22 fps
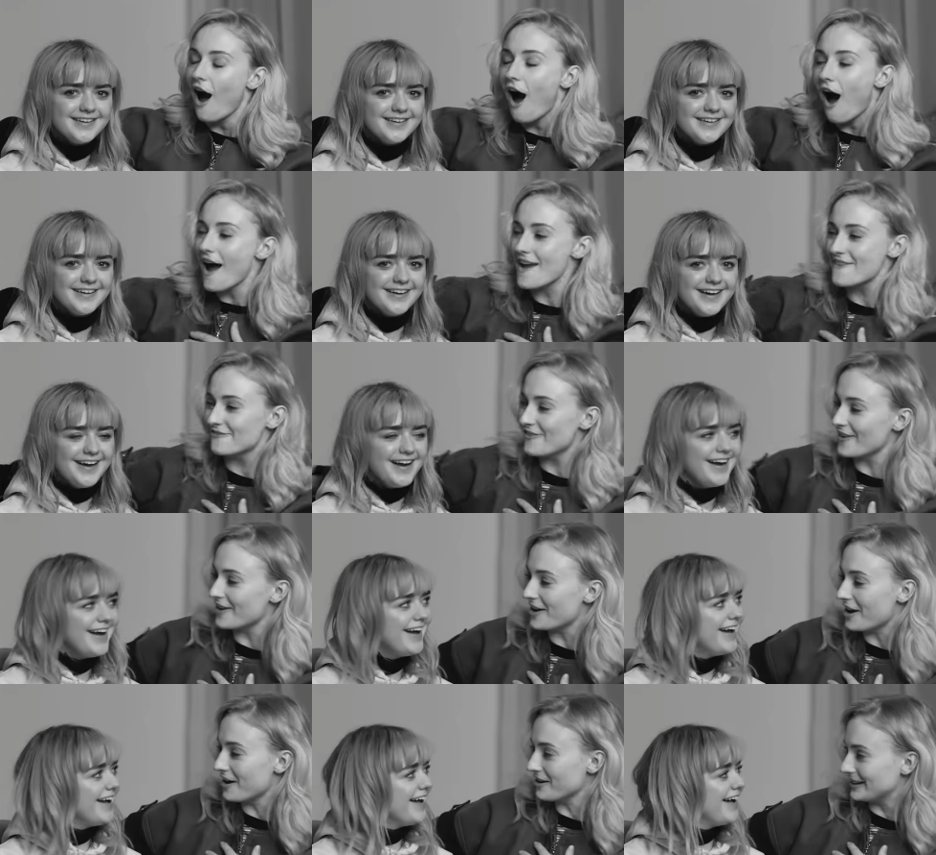Speaker 1: I
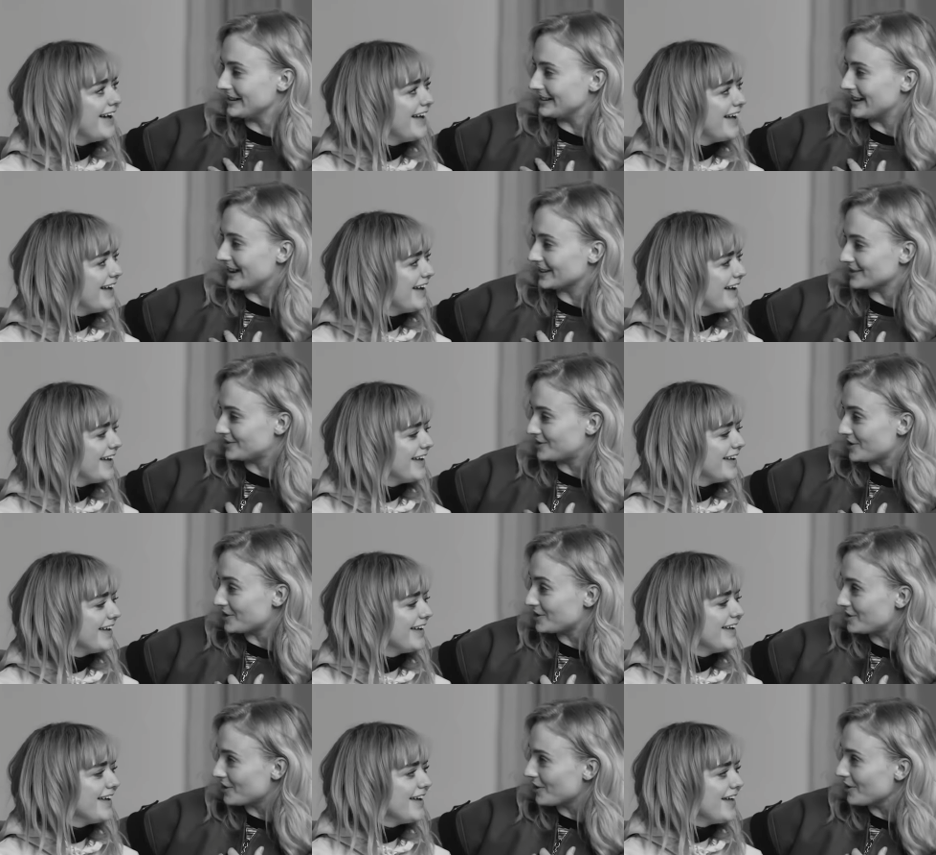felt ugly next
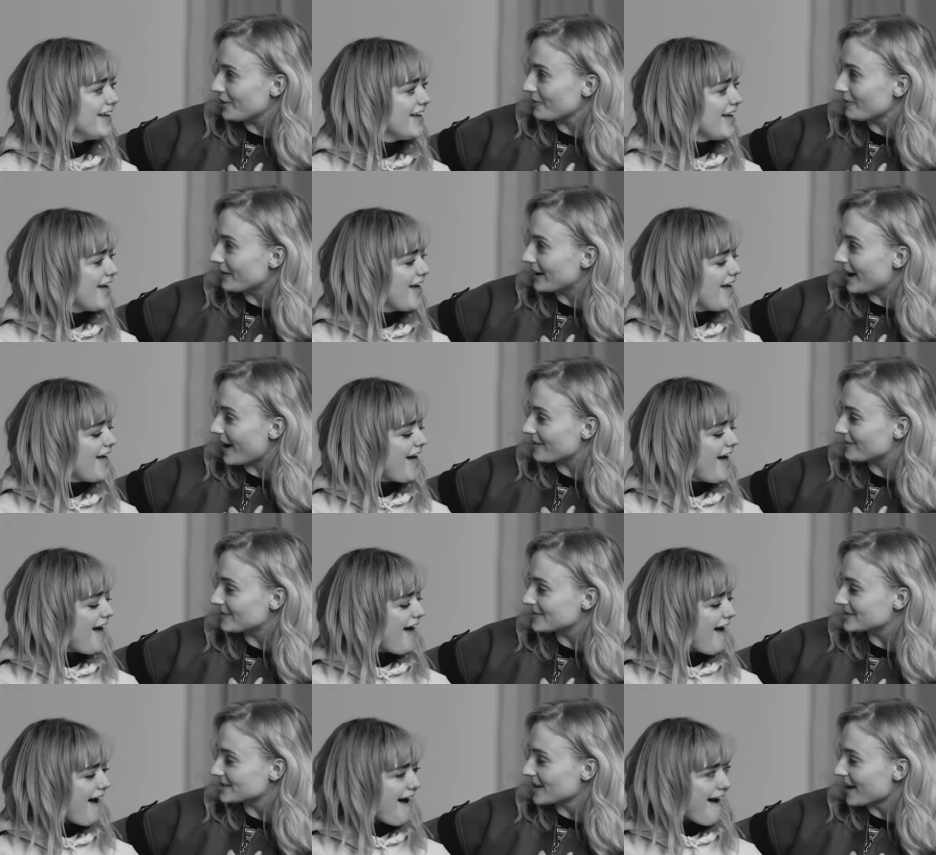to you when I
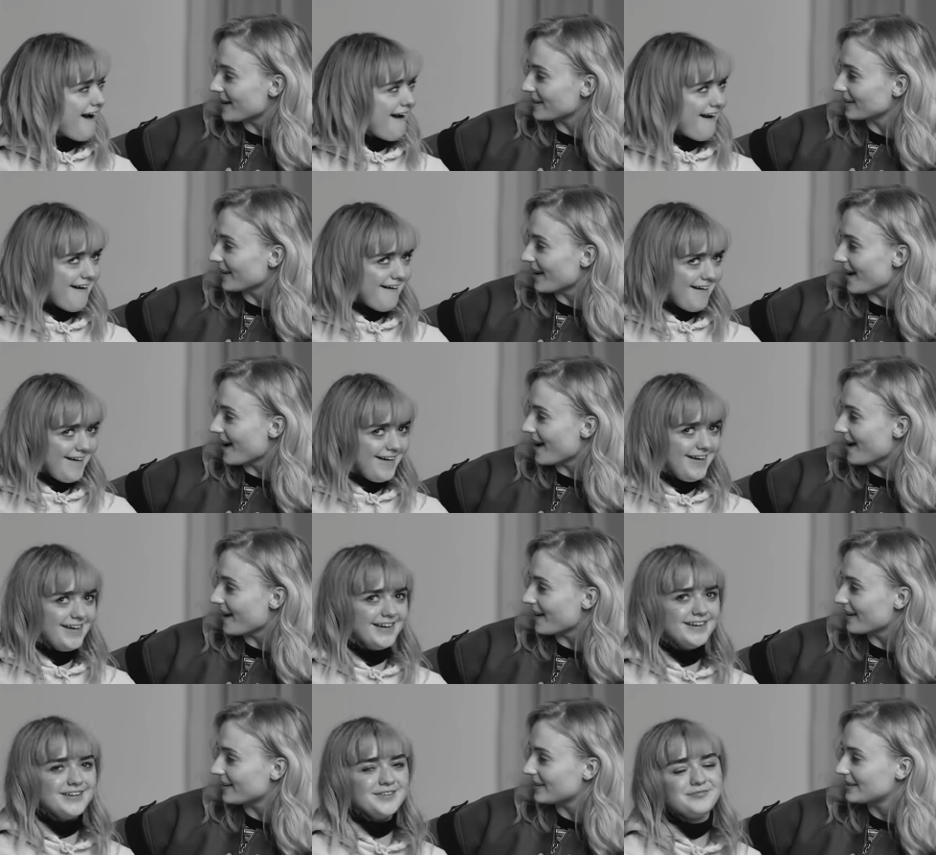was younger.
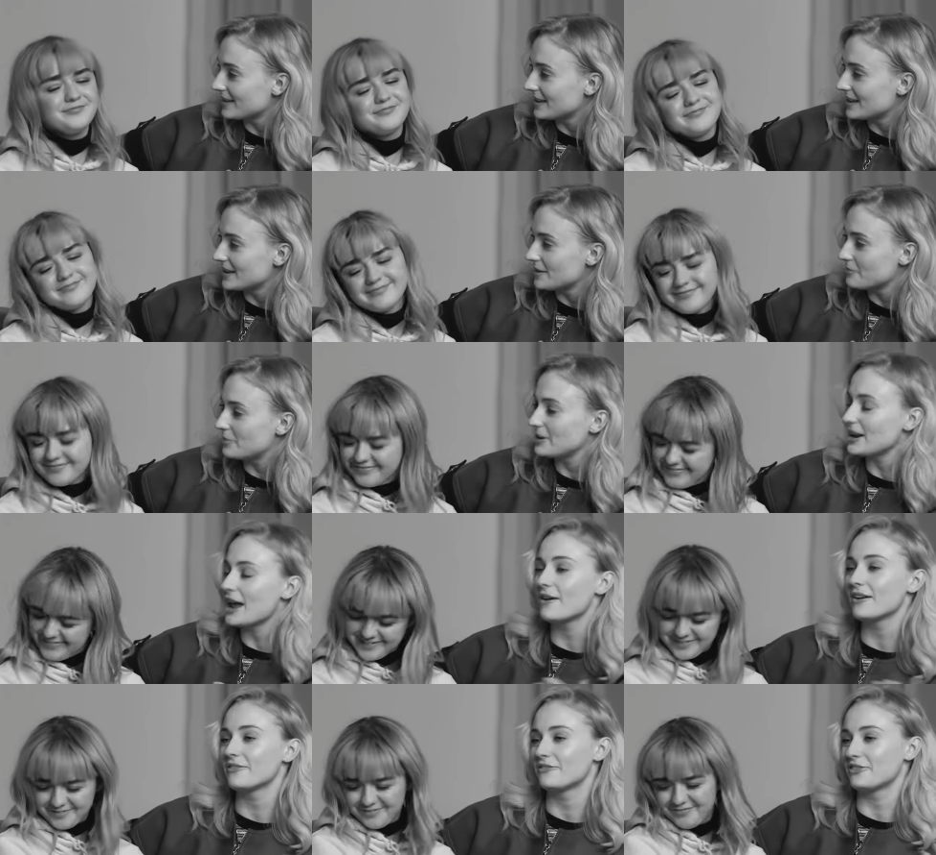but
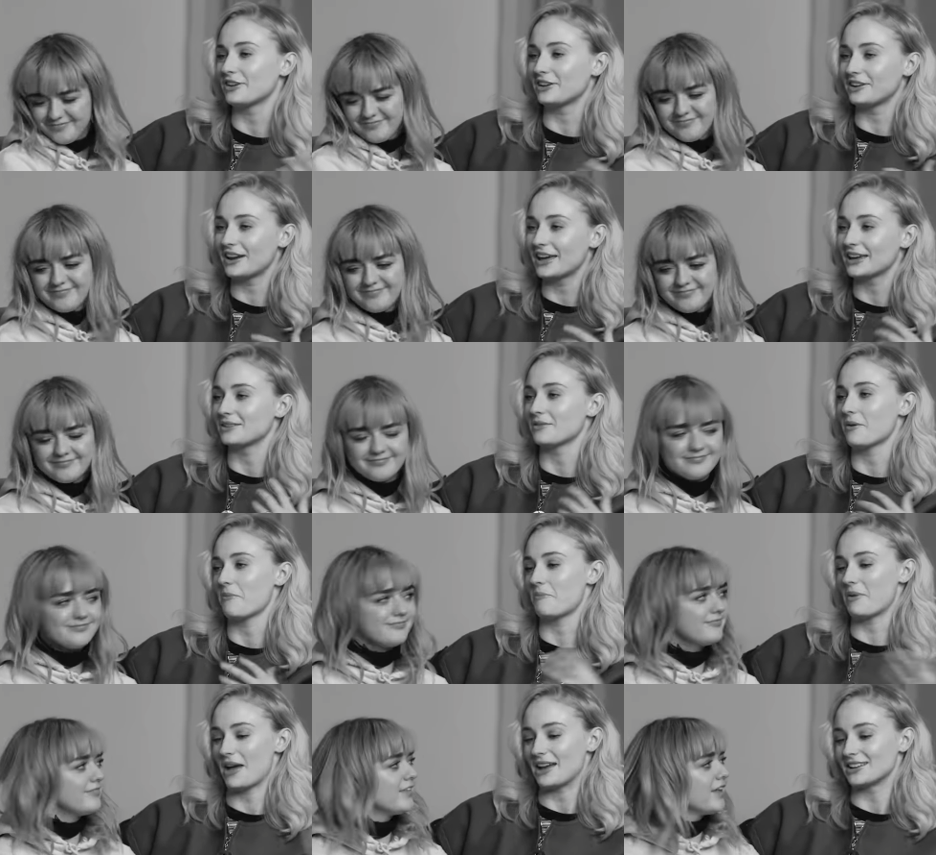now I feel
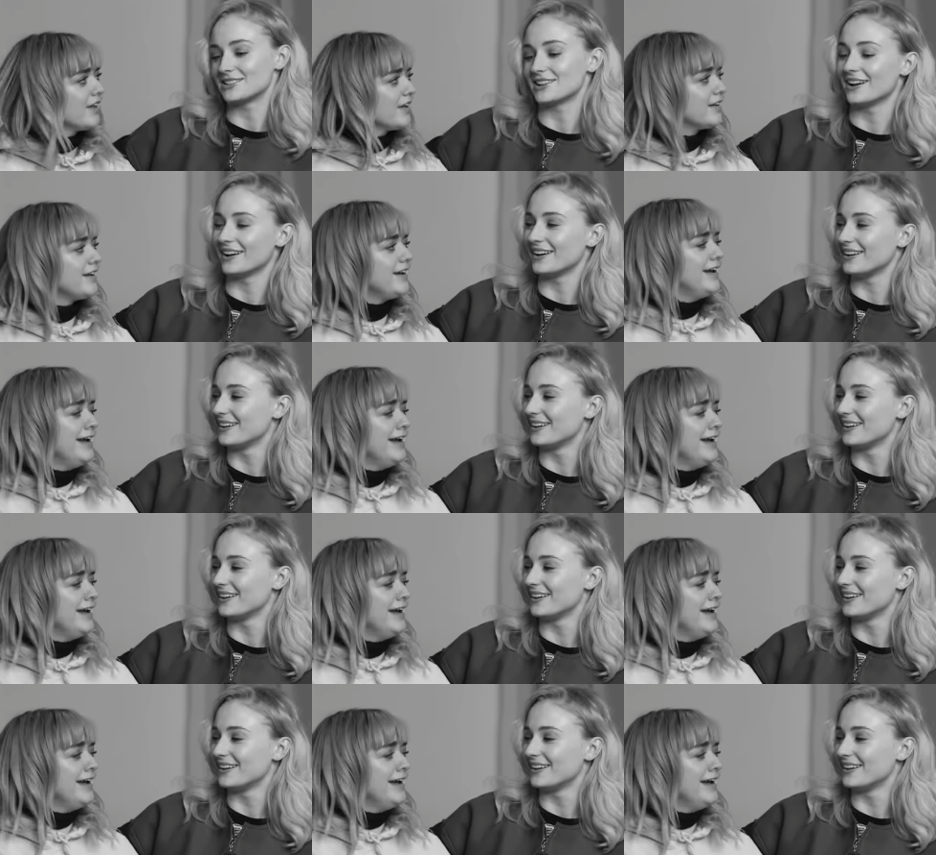like better.